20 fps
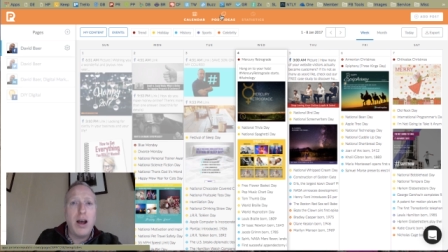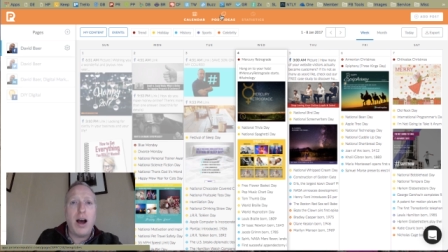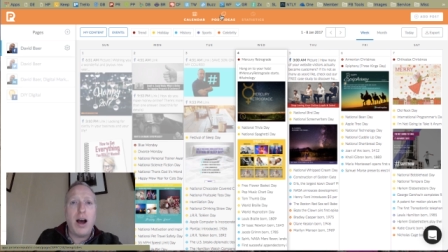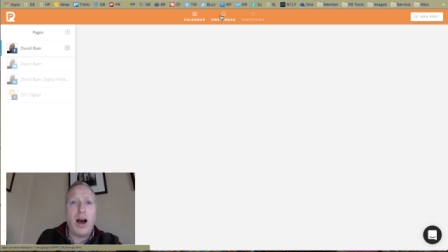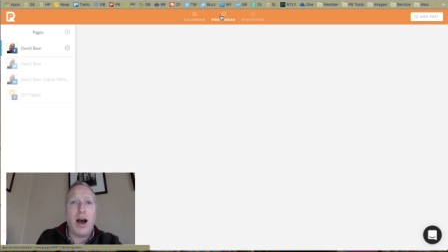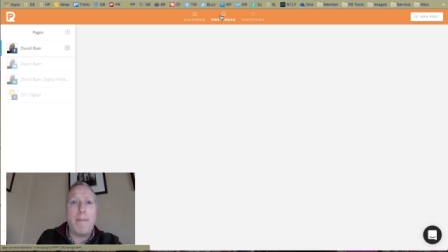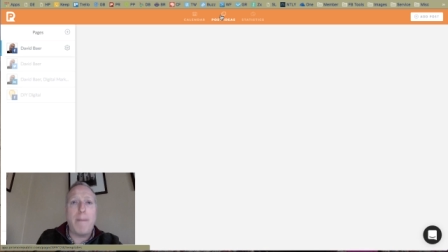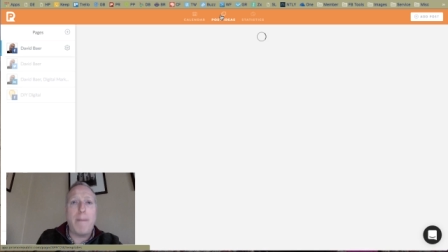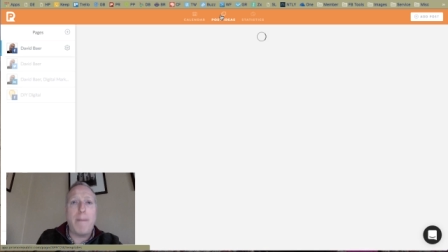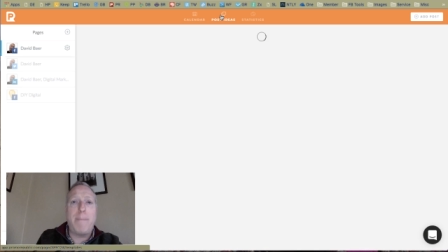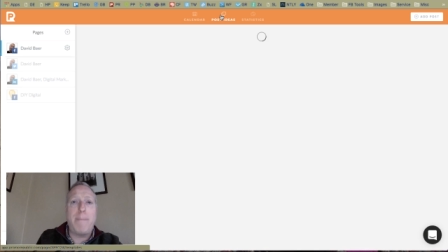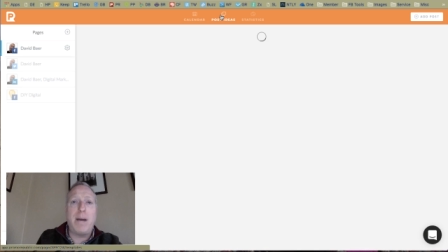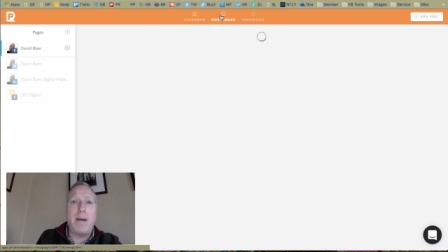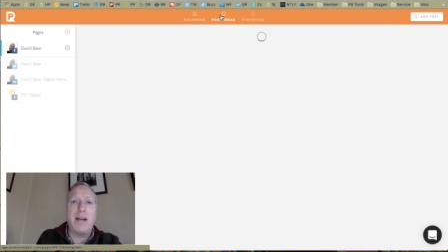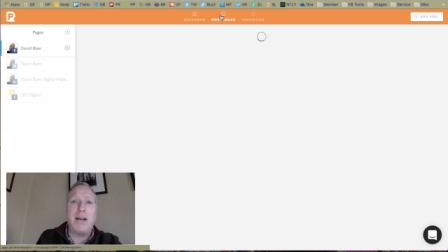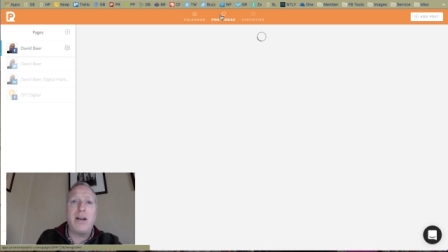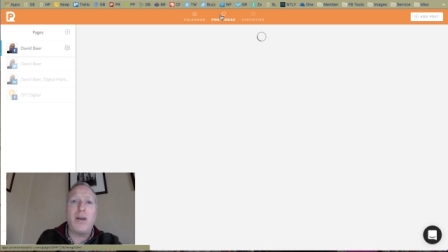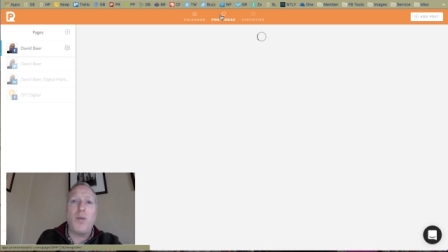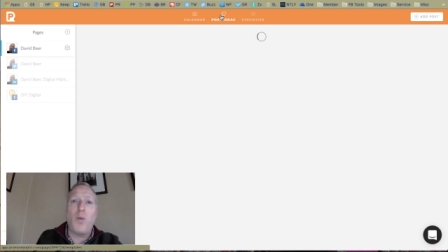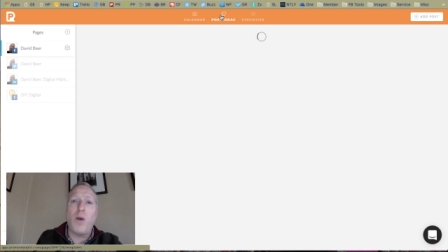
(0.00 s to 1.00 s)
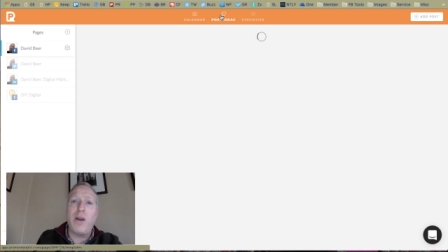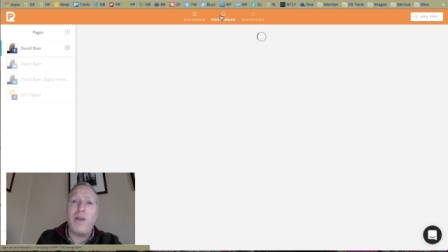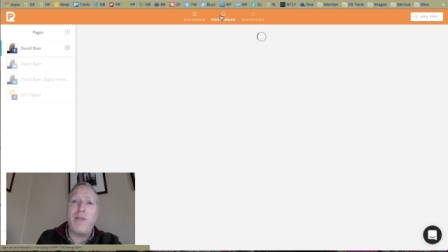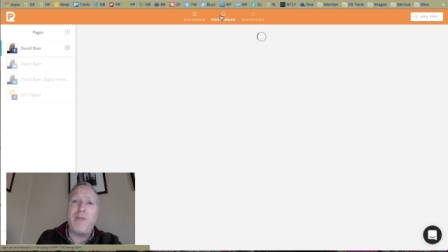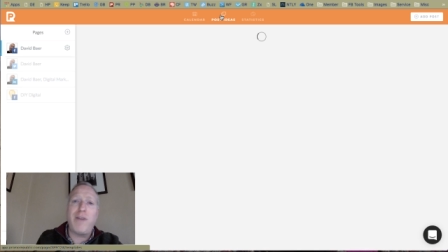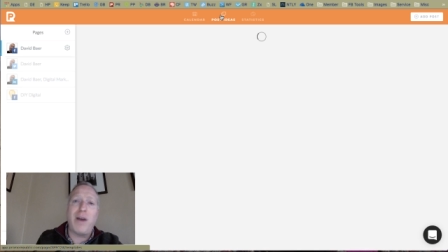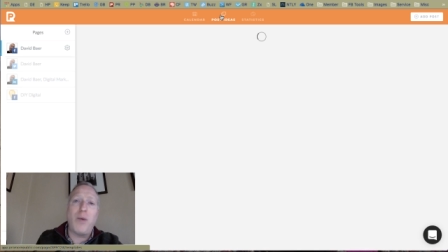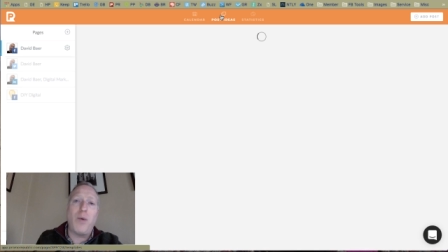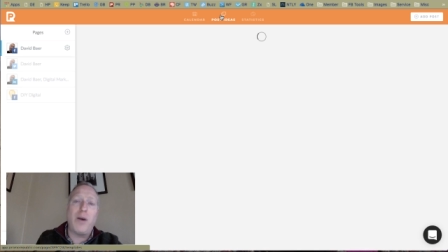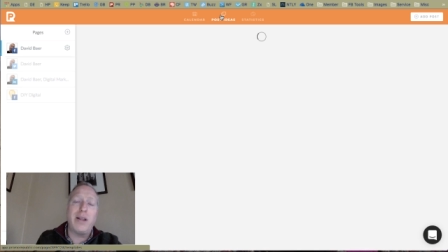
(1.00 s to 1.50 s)
uh, but what if
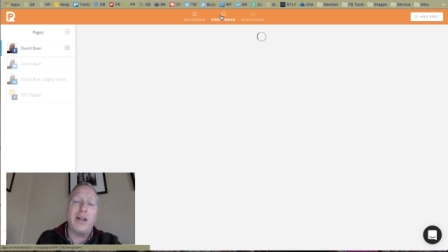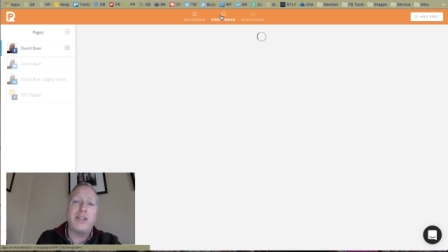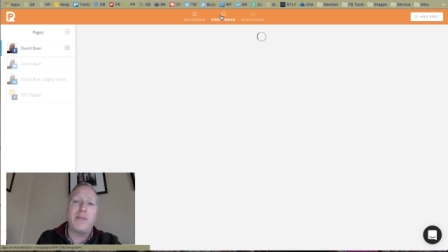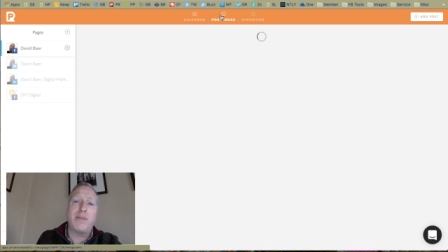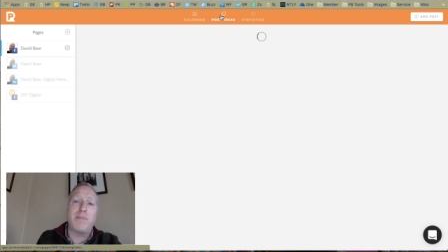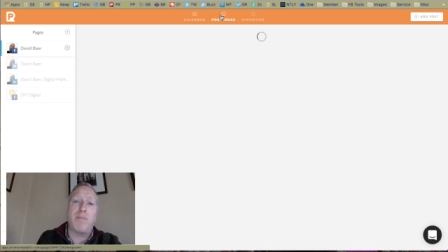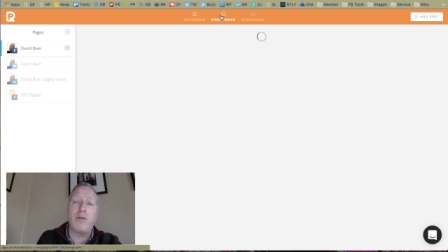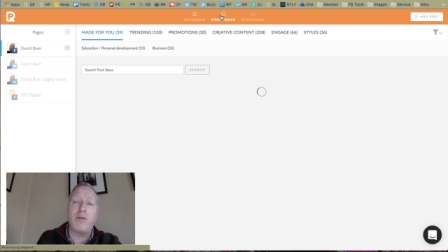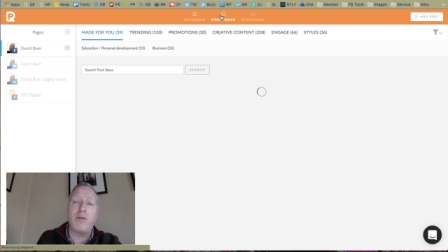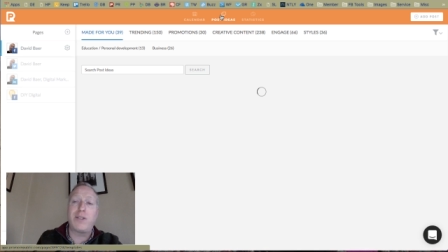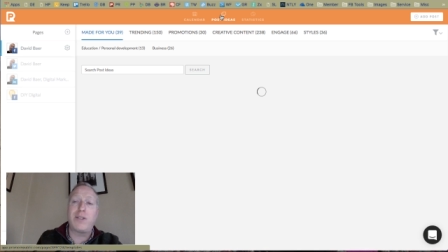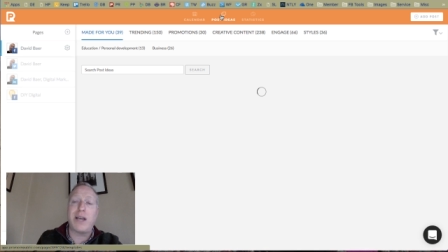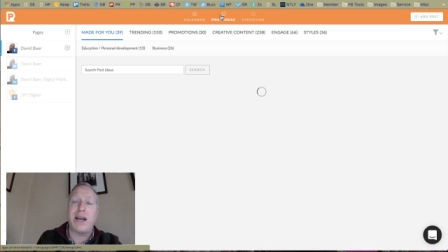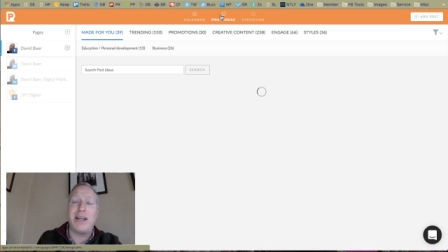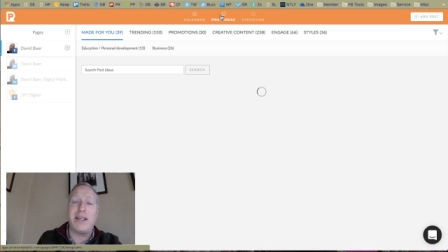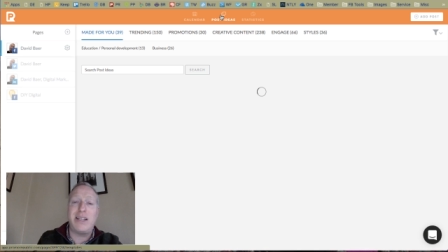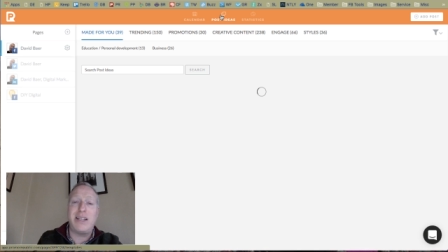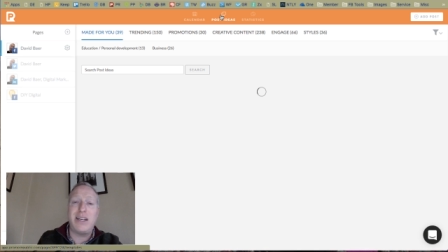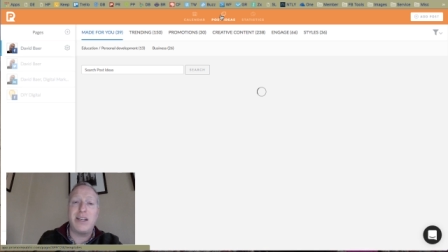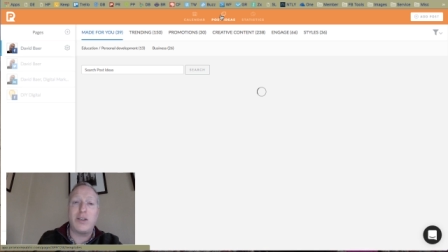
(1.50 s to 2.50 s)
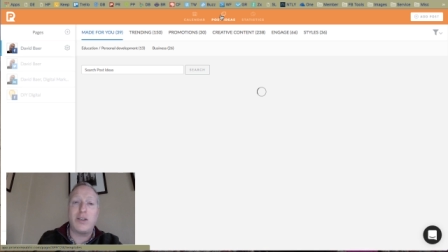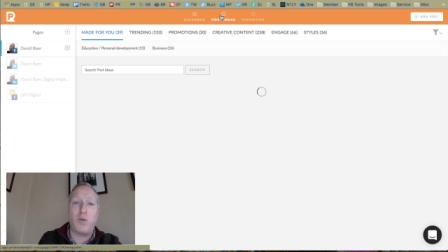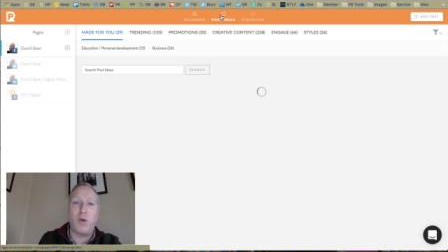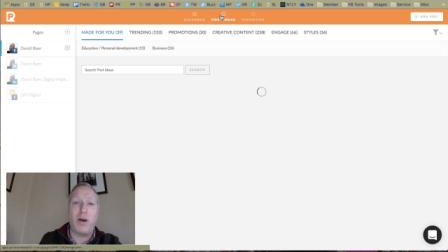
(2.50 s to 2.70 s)
I wanted some post ideas?